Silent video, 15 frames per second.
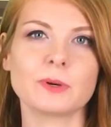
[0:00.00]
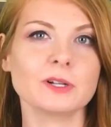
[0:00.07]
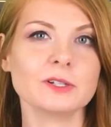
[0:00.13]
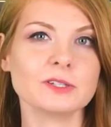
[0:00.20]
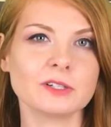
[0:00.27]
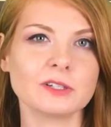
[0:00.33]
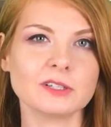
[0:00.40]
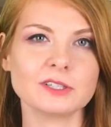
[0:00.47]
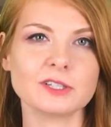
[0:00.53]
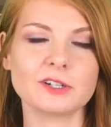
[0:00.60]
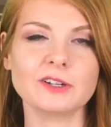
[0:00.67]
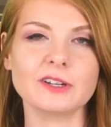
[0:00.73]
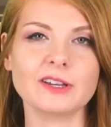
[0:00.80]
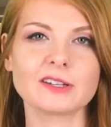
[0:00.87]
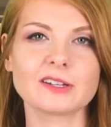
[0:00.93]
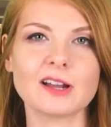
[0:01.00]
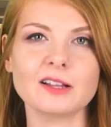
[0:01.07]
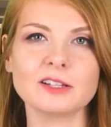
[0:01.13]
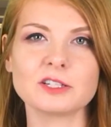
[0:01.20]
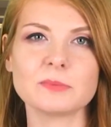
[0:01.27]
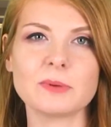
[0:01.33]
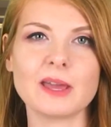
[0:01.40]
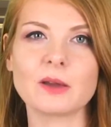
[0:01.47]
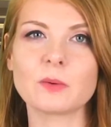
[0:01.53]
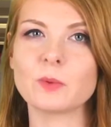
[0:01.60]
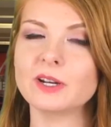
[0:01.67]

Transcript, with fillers: personal attorney acknowledged paying